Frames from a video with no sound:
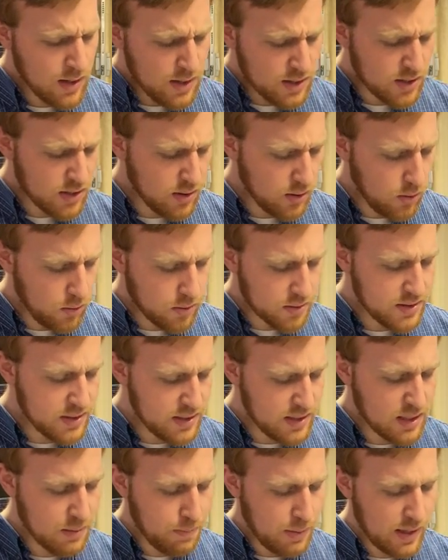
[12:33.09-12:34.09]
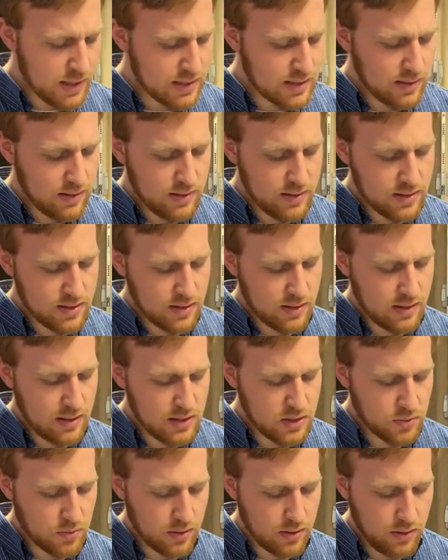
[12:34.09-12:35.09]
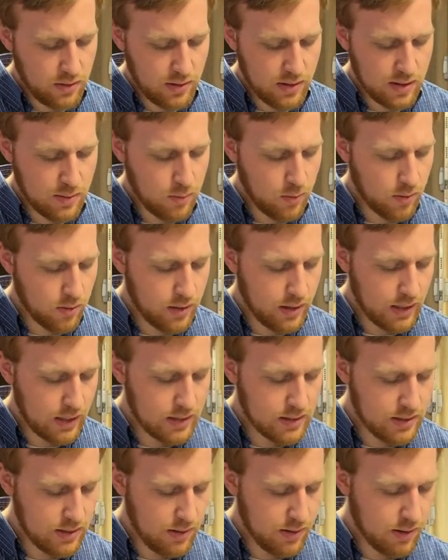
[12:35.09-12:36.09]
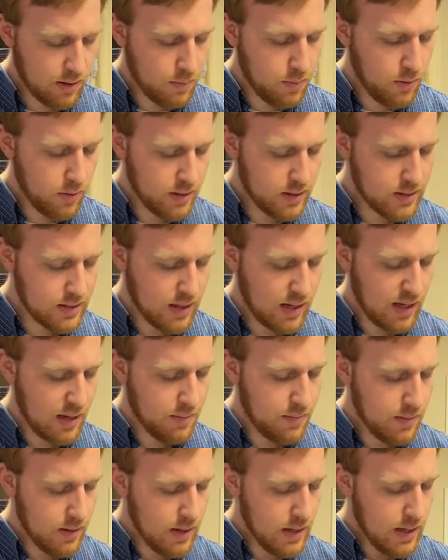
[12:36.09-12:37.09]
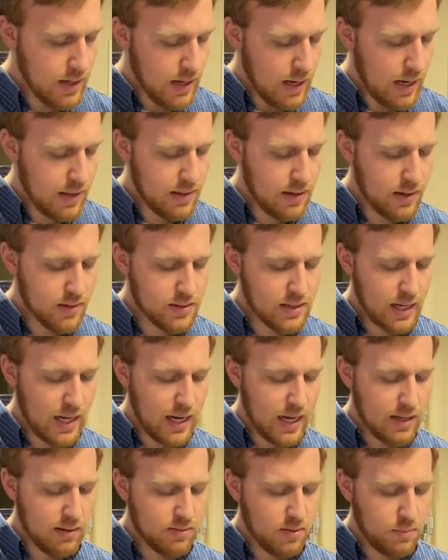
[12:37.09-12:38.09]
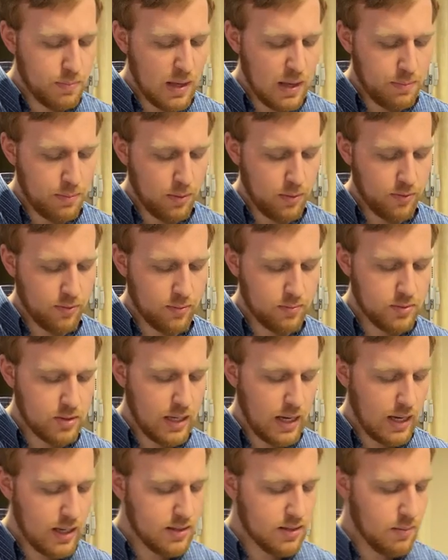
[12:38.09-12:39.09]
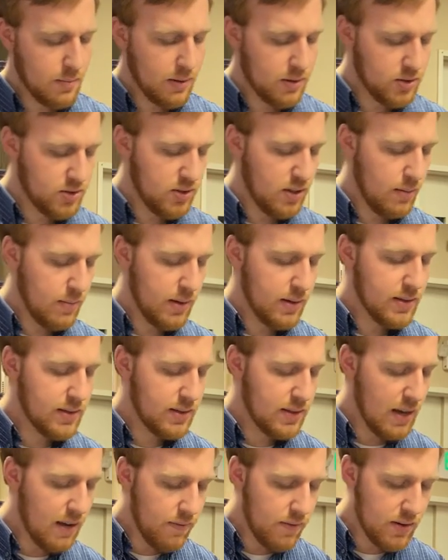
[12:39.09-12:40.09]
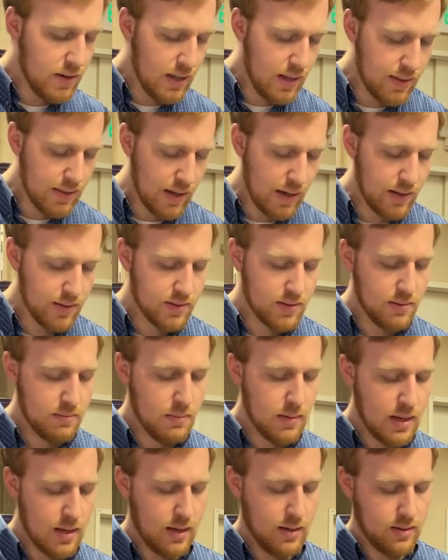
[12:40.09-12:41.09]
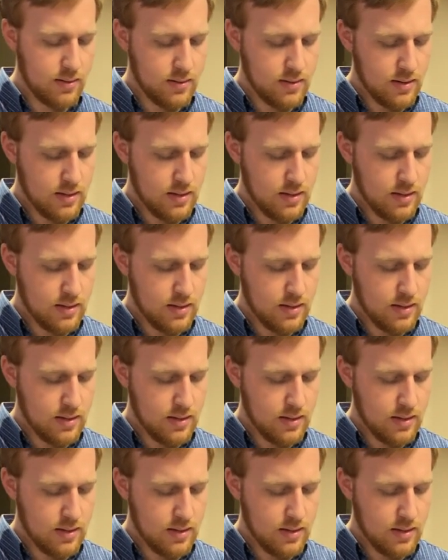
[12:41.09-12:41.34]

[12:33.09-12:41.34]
So the Lord sent a pestilence on Israel in the morning until their appointed time. And there died of the people from Dan to Beersheba 70,000 men.